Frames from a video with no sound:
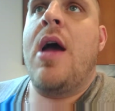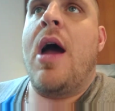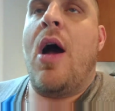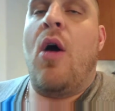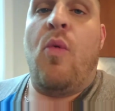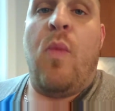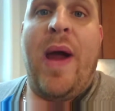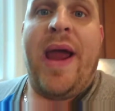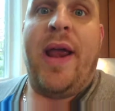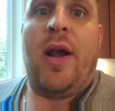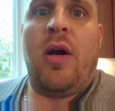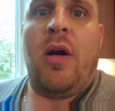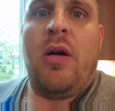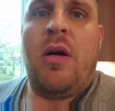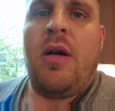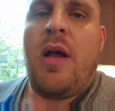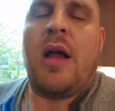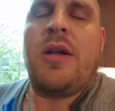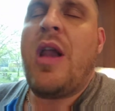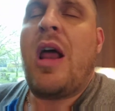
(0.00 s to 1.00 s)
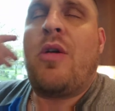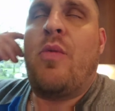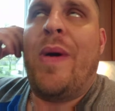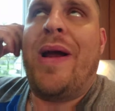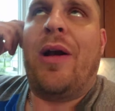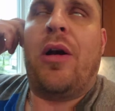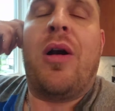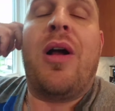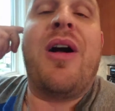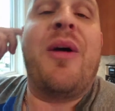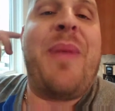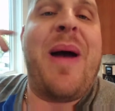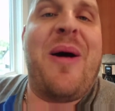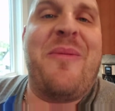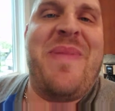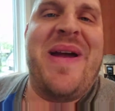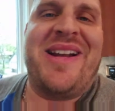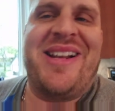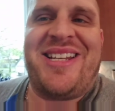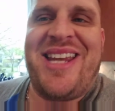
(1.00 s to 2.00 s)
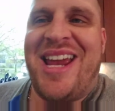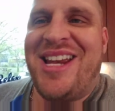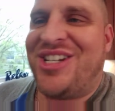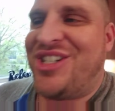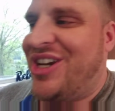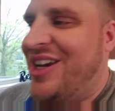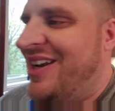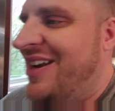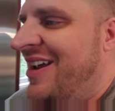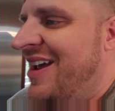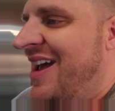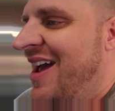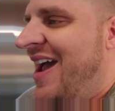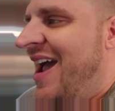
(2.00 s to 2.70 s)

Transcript: about meditation,